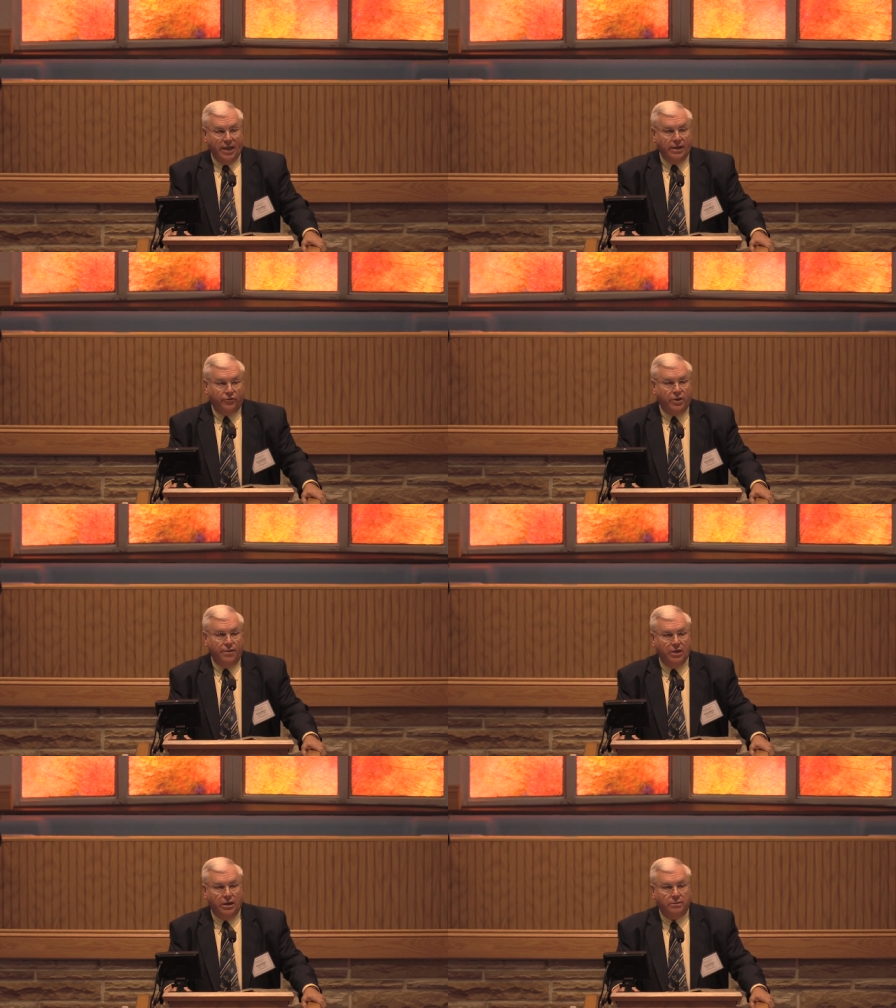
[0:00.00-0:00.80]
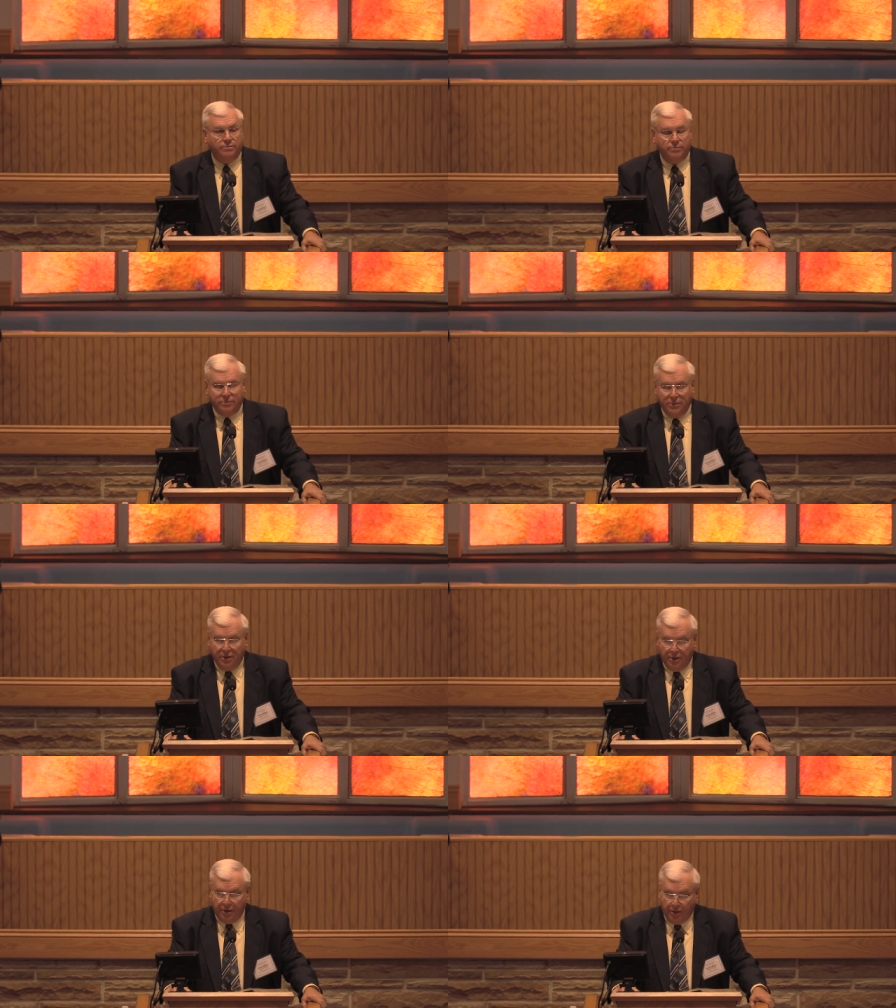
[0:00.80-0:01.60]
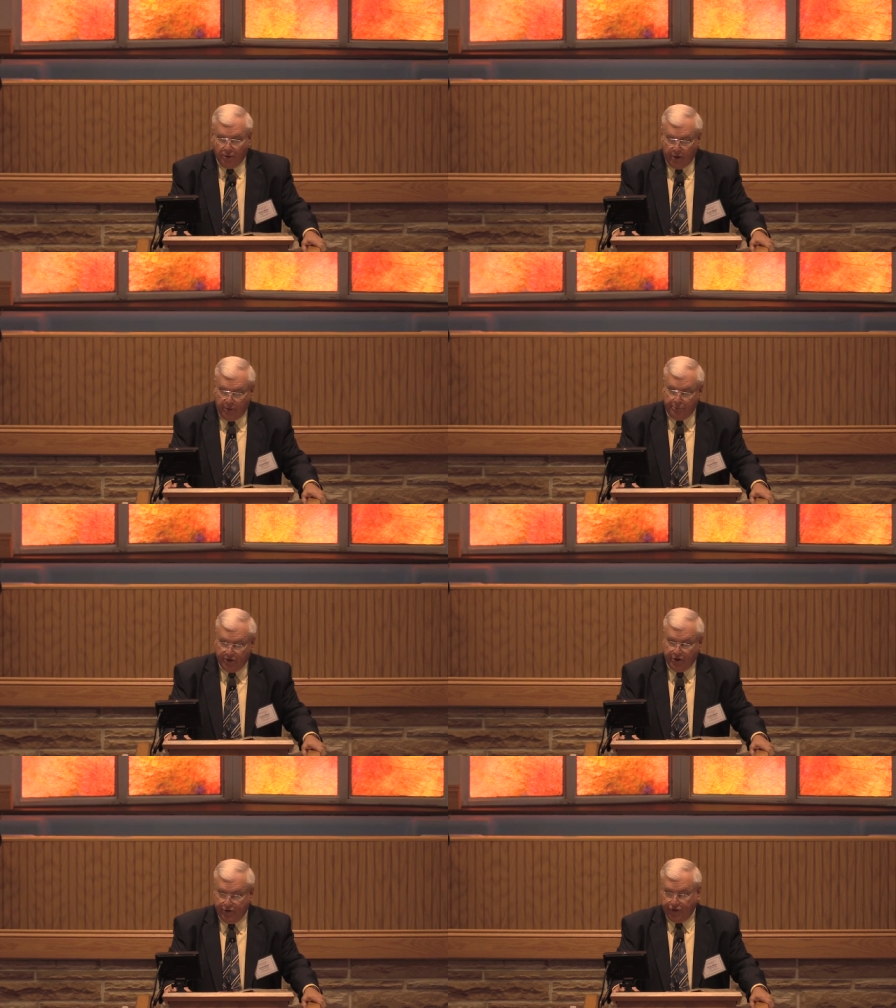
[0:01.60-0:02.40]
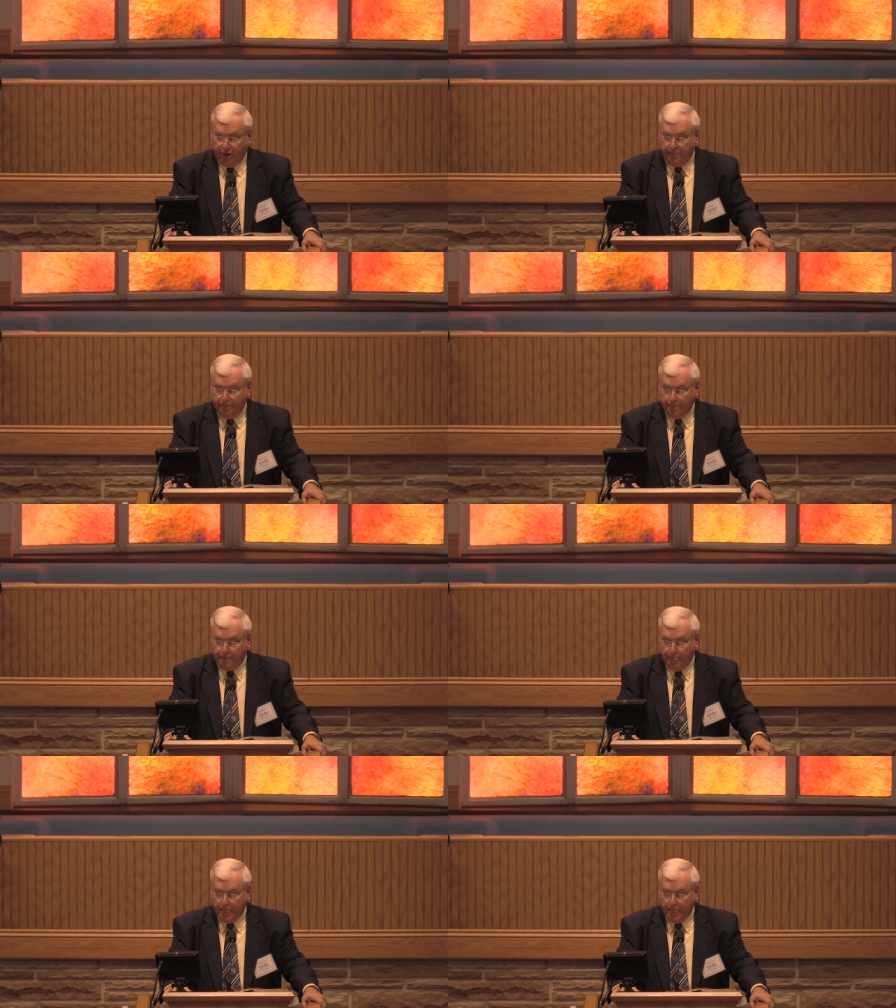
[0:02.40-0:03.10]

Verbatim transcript: thanksgiving or in petition.